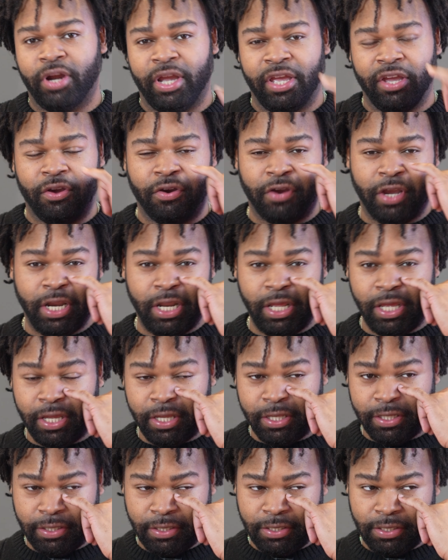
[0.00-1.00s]

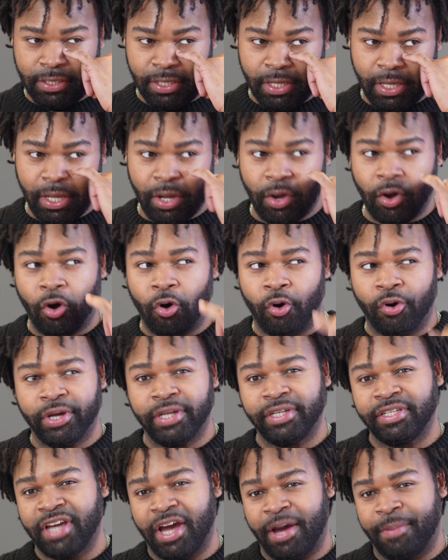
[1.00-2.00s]
ingredients
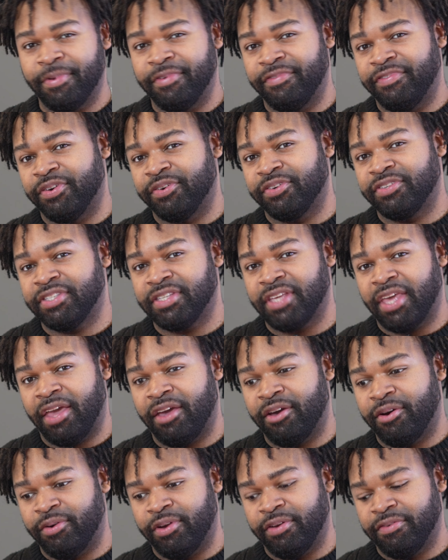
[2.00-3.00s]
on top of your
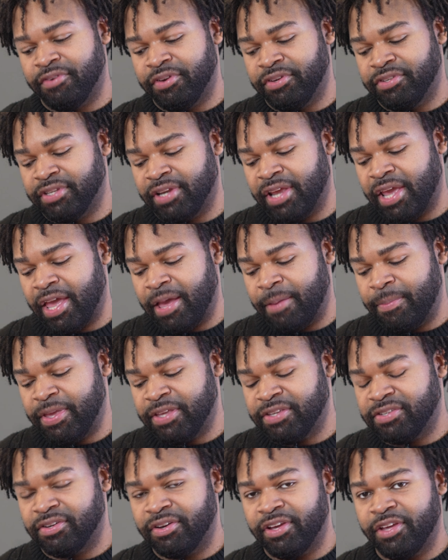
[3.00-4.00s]
scale if you're using a hand
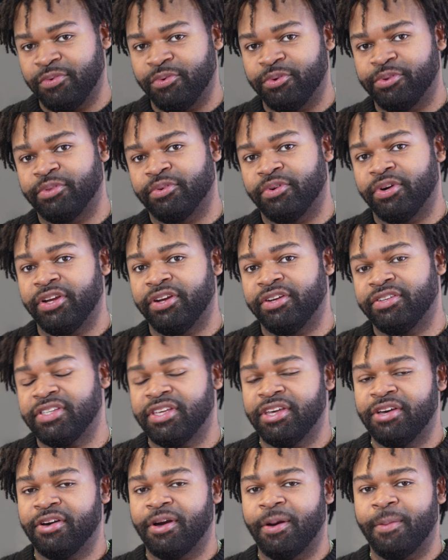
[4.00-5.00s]
mixer. It will throw your
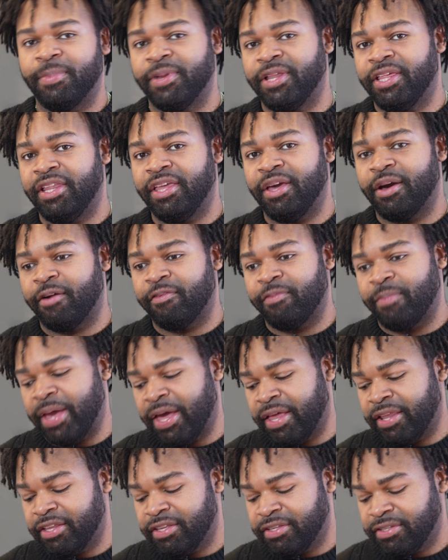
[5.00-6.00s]
scale completely off
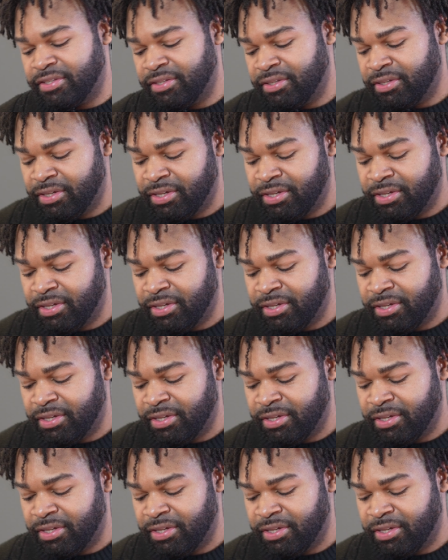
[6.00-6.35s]
balance.